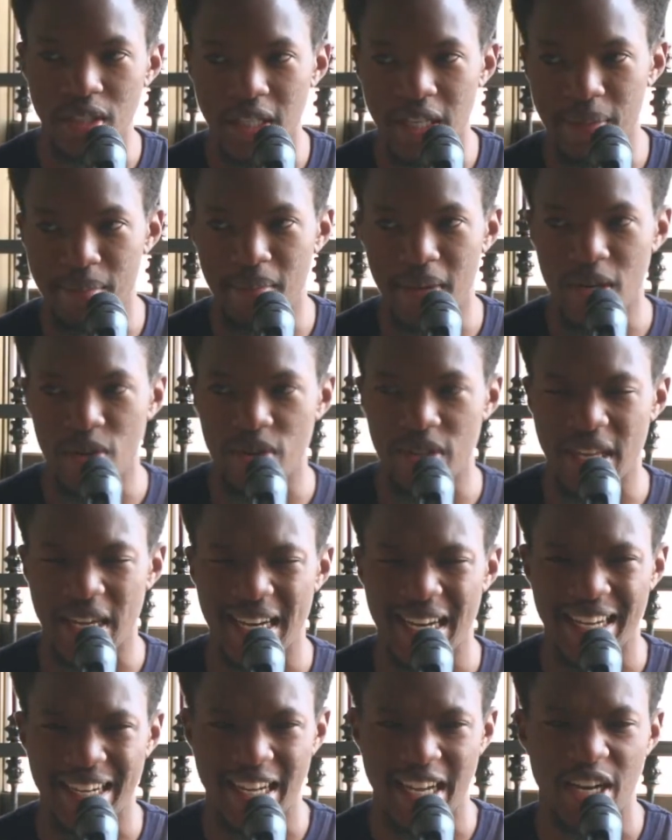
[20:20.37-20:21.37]
a man with an
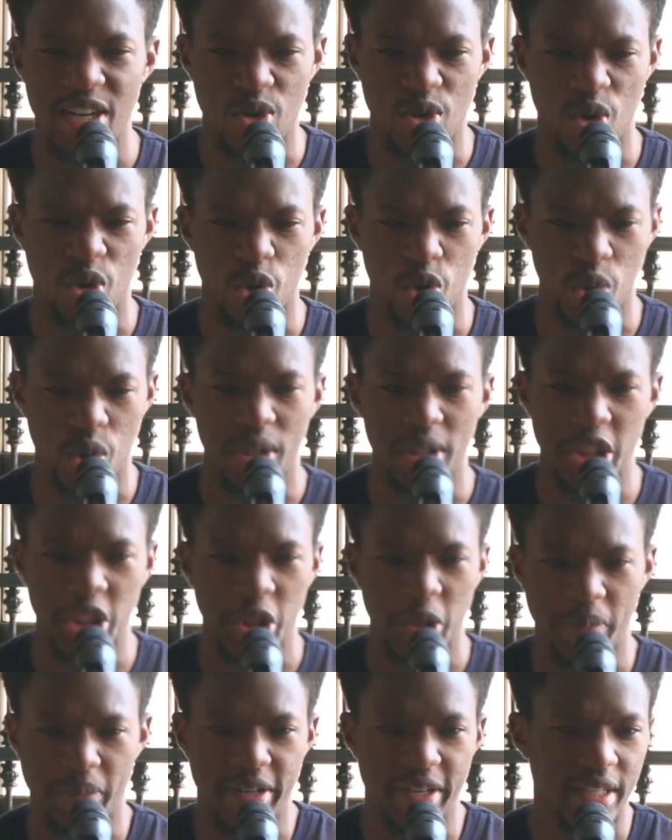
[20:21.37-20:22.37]
un uncontrolled
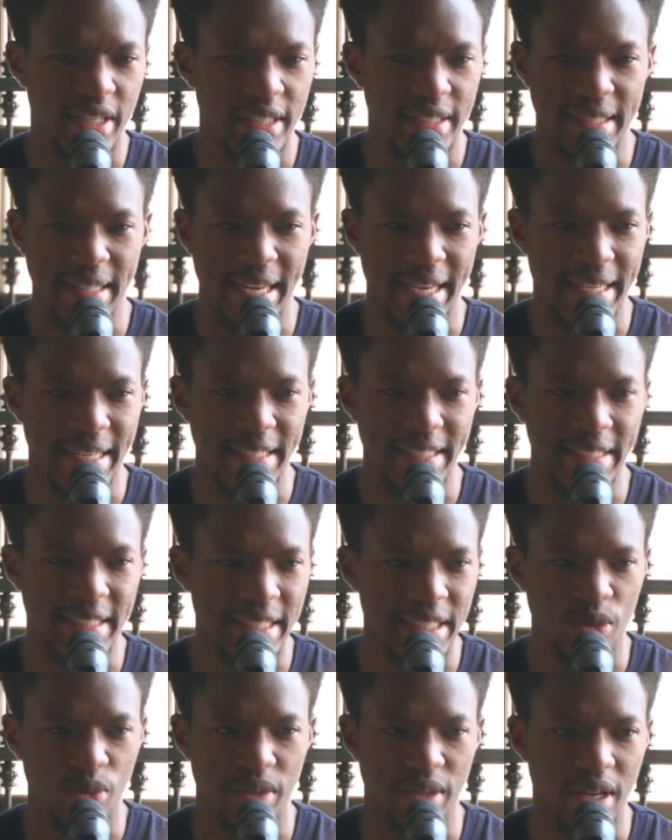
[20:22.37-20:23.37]
spirit is like a
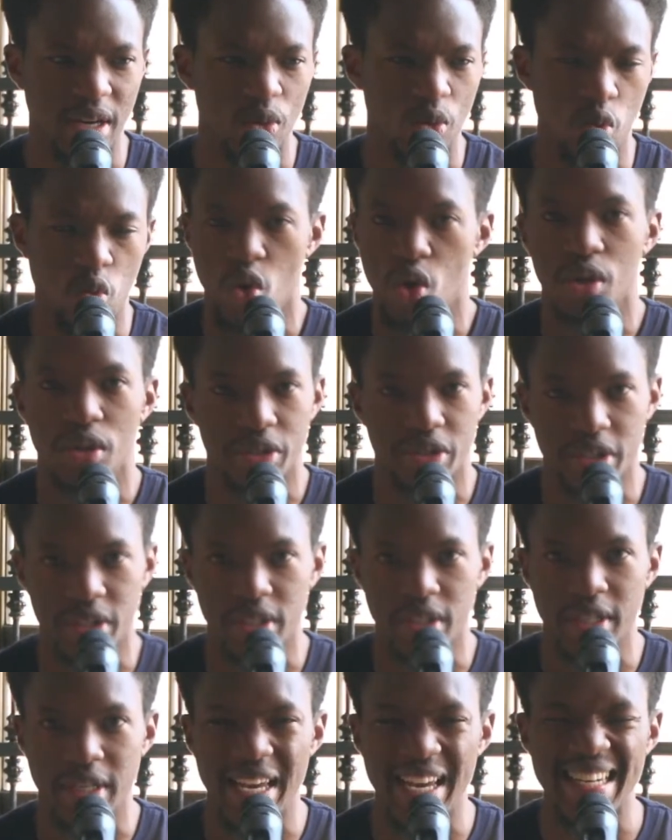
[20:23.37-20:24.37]
city without walls.
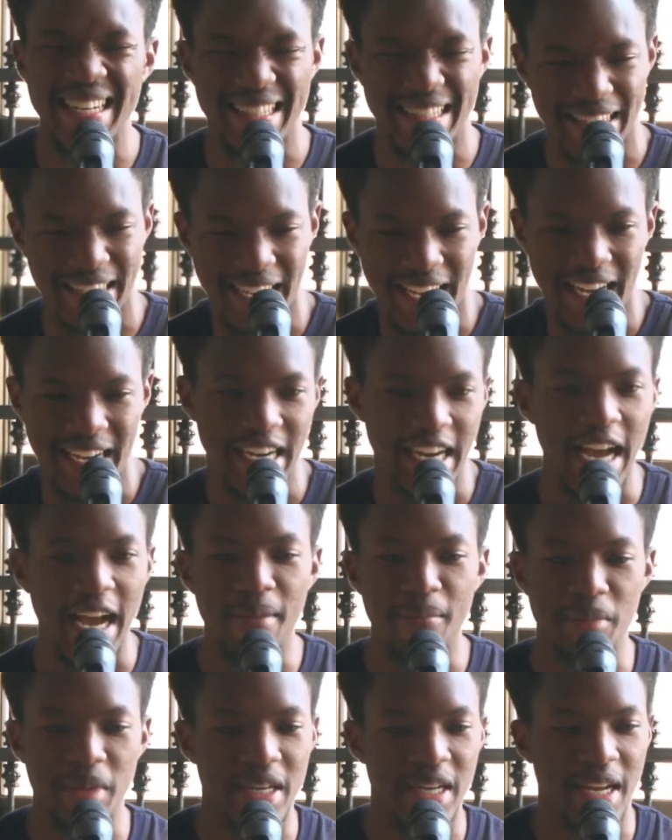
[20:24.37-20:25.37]
Anything can
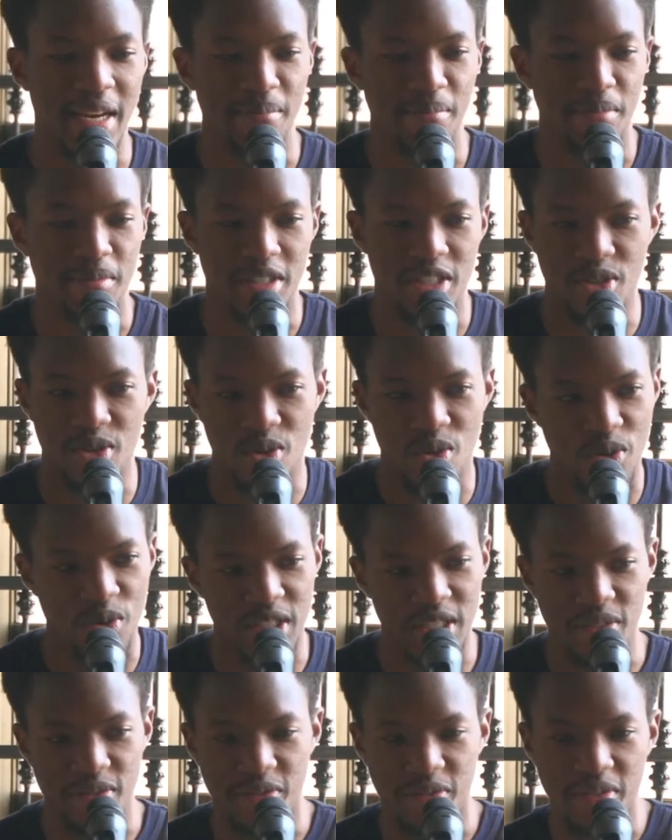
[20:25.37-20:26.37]
come in and you know
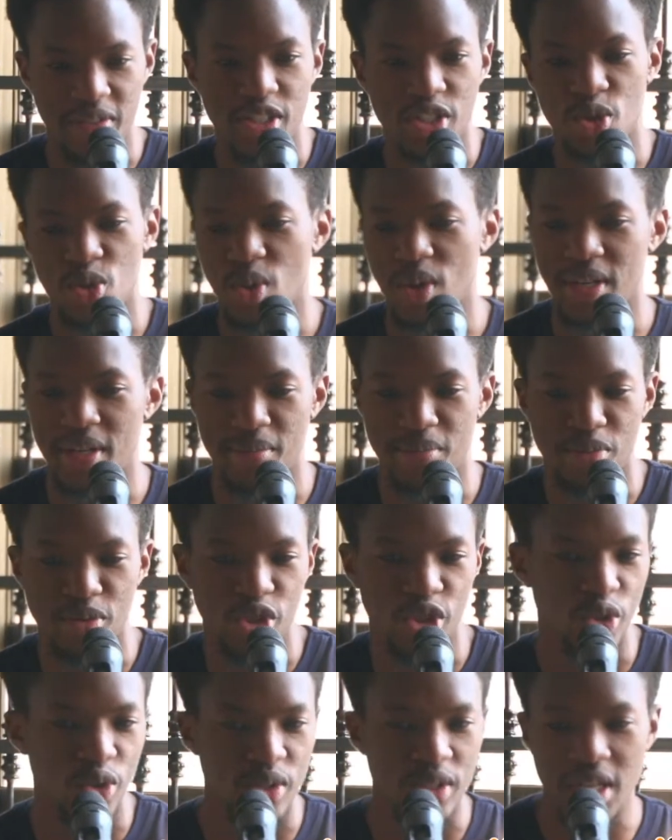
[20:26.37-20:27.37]
defeat you and
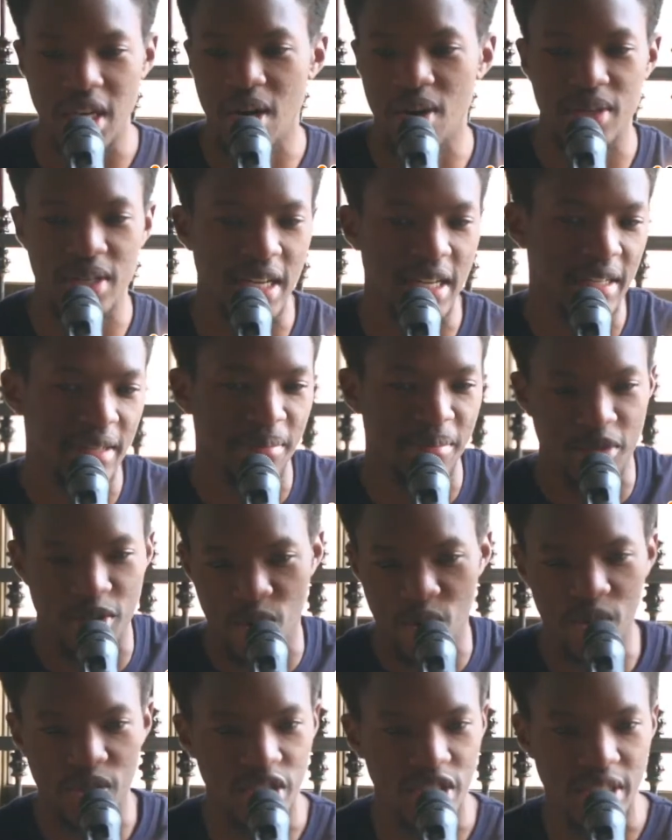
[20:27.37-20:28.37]
put you down and
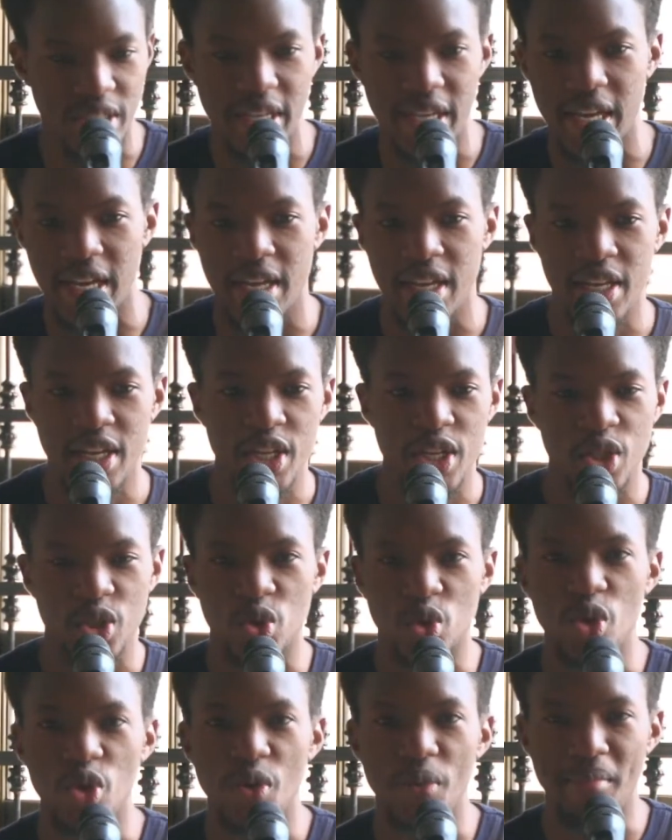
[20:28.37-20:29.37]
launch there.
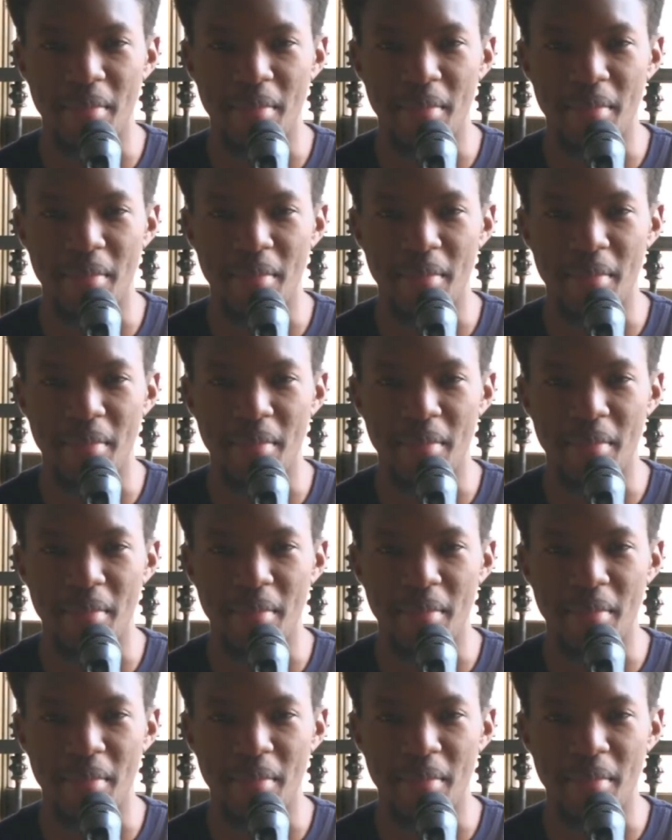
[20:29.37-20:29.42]
So you